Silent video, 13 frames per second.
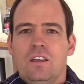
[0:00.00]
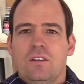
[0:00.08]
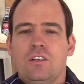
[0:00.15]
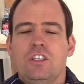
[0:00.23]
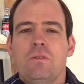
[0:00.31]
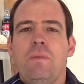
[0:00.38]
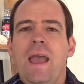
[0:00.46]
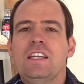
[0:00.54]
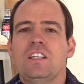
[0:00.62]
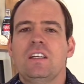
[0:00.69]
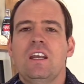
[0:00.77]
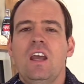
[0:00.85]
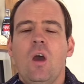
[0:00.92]
Could you
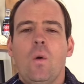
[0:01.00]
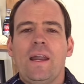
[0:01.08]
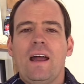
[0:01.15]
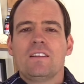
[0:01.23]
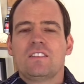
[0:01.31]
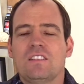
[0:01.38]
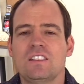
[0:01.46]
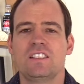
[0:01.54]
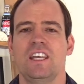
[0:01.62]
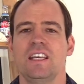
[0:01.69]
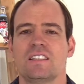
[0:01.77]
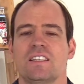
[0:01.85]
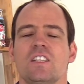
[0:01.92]
imagine what our
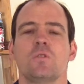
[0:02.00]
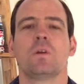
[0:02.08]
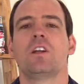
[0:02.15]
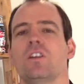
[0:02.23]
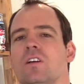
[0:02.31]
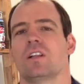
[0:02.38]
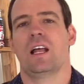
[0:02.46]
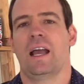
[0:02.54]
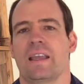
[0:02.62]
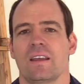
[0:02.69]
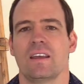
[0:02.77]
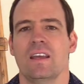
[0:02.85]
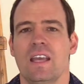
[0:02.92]
successes would look
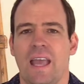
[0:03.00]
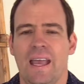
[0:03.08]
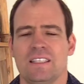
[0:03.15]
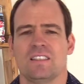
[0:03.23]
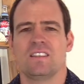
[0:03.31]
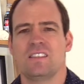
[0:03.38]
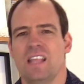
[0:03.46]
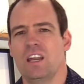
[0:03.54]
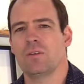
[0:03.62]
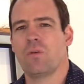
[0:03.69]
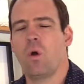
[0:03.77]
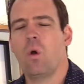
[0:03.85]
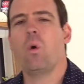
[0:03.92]
like as instead
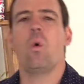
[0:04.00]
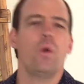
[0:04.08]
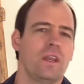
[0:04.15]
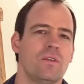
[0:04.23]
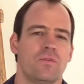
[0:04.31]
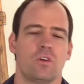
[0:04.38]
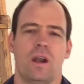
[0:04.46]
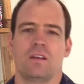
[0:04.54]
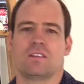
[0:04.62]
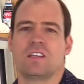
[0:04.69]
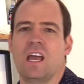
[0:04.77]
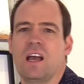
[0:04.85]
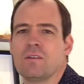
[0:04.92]
of hoarding for
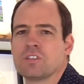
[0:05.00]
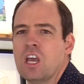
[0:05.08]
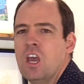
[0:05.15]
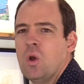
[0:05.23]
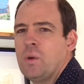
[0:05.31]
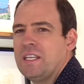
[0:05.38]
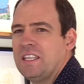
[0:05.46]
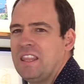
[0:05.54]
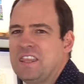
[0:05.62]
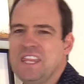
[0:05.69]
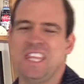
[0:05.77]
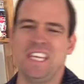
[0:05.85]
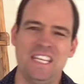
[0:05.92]
ourselves, we
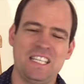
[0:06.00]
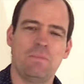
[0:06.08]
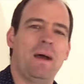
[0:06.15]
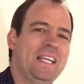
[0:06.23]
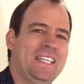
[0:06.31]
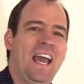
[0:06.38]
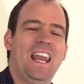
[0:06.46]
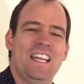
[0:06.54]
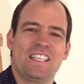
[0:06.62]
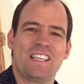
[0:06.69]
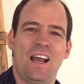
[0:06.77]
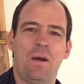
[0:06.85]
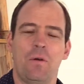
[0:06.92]
said, these are my
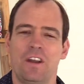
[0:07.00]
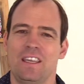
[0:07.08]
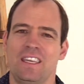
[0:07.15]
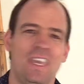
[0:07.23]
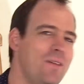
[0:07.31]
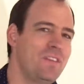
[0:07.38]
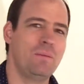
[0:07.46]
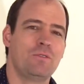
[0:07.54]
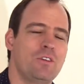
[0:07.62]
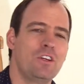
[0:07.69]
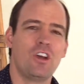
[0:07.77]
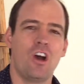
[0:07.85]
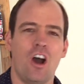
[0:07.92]
talents. I want to give them
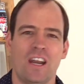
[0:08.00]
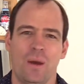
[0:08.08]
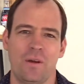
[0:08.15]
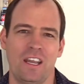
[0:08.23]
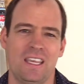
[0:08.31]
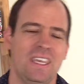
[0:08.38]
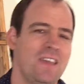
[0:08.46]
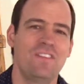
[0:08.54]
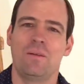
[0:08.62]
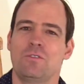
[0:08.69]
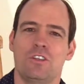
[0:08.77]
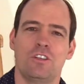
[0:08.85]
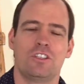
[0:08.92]
to God. I want to give
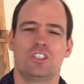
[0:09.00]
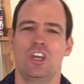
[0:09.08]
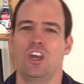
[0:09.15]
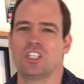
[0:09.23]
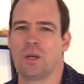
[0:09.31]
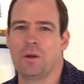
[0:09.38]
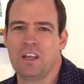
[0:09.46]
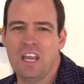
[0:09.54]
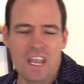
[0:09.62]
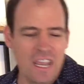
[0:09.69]
them to His church. I want